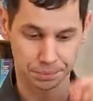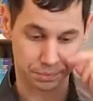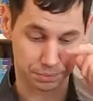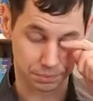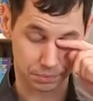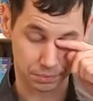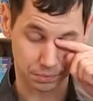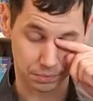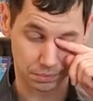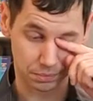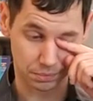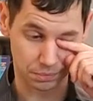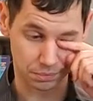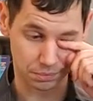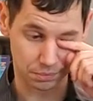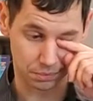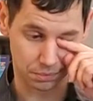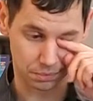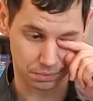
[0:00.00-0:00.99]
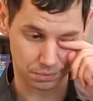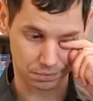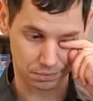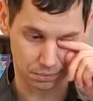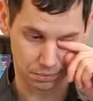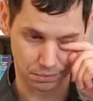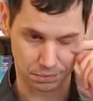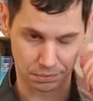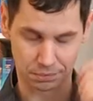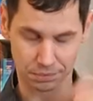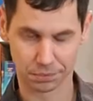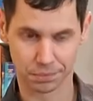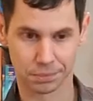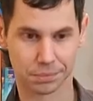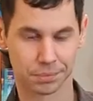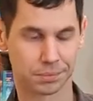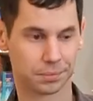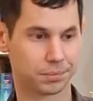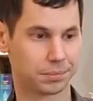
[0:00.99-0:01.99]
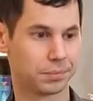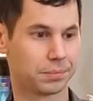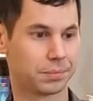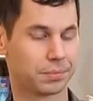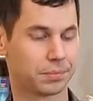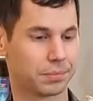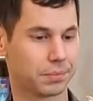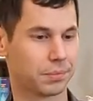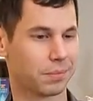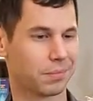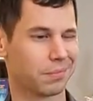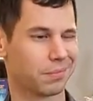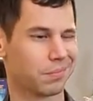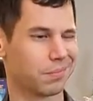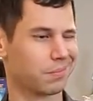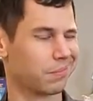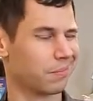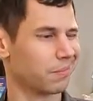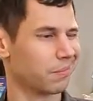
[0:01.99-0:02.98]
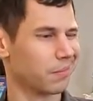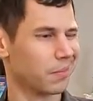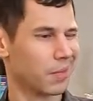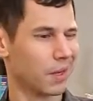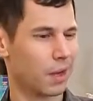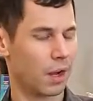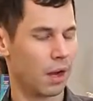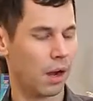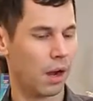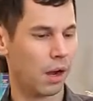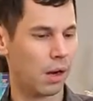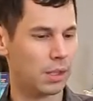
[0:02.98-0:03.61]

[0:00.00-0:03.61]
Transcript: The person shown says nothing.